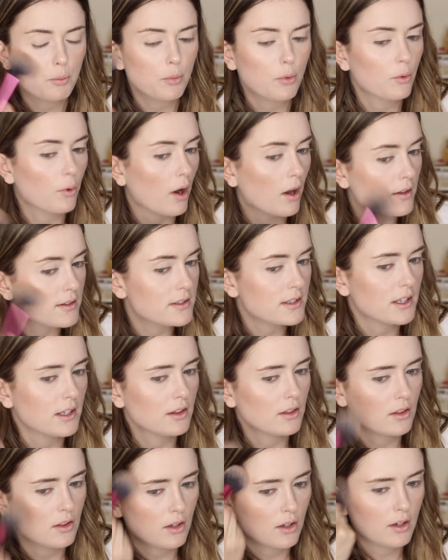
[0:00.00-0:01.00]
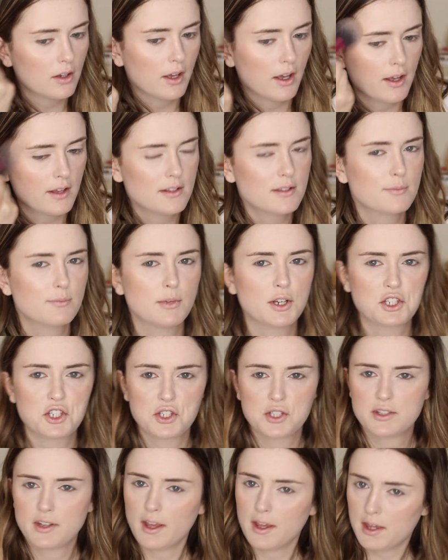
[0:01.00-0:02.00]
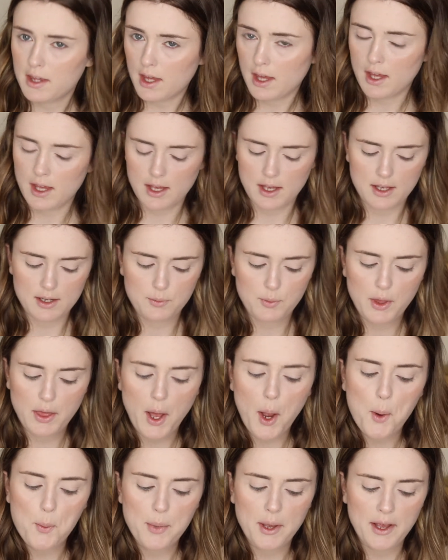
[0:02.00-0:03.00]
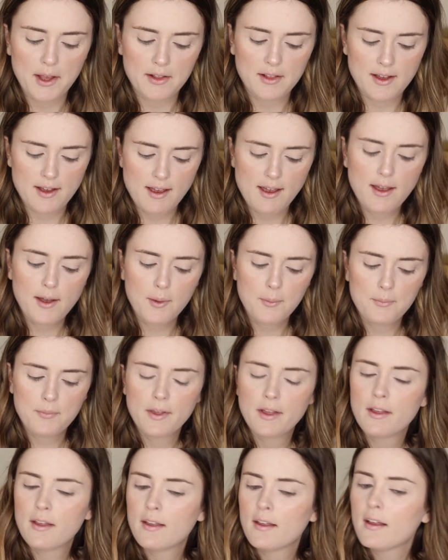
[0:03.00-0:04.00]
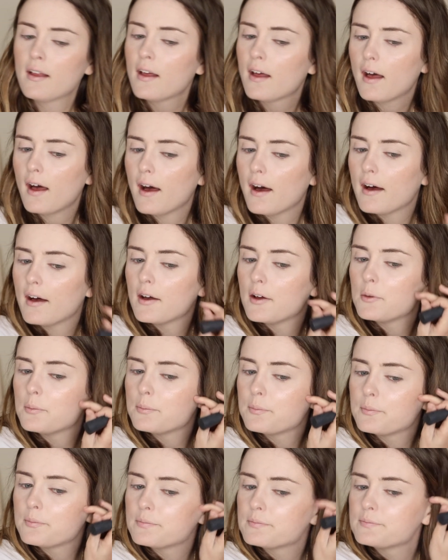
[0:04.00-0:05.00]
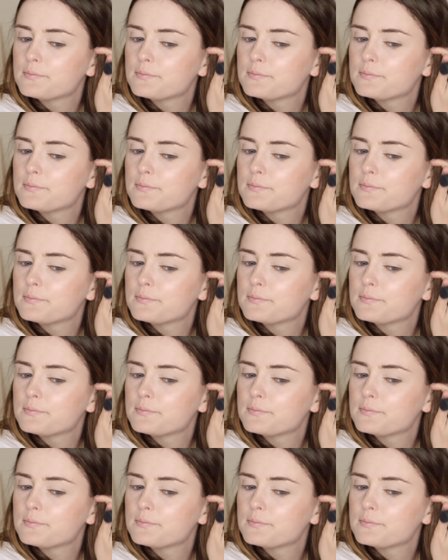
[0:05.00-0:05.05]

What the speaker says: bronzy look as much as I can with how pale I am.